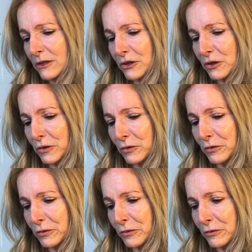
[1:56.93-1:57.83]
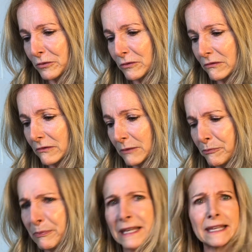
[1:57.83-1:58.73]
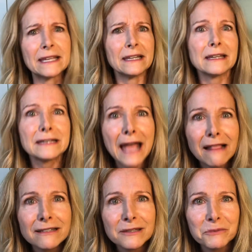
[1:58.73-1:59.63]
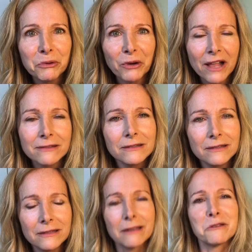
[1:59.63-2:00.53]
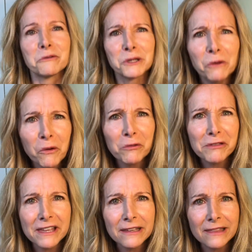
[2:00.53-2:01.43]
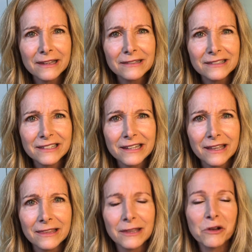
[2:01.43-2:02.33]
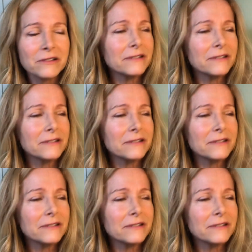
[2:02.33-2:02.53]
to be in analysis paralysis together where you overthink things to death. There are